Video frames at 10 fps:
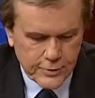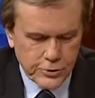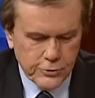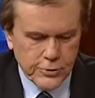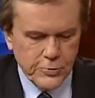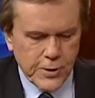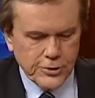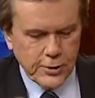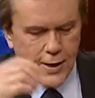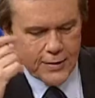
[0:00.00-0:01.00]
that you were
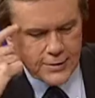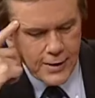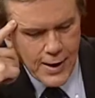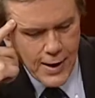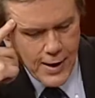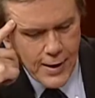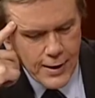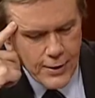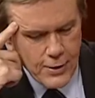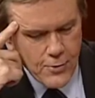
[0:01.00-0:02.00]
specializing
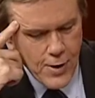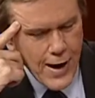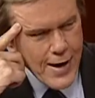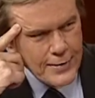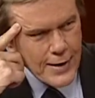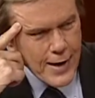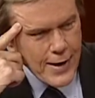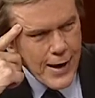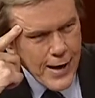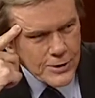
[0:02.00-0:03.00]
in a new
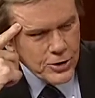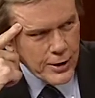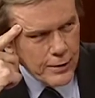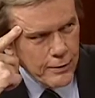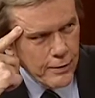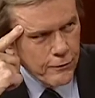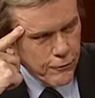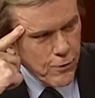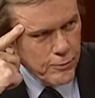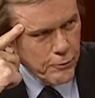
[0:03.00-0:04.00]
anti-aging
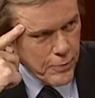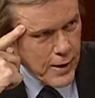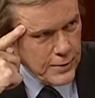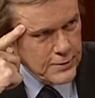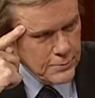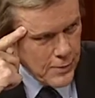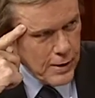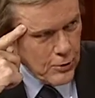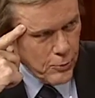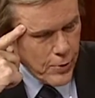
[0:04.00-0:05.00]
form of medicine,
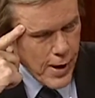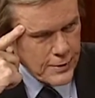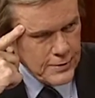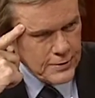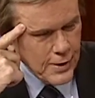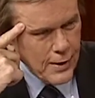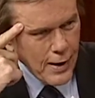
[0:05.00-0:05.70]
medical practice.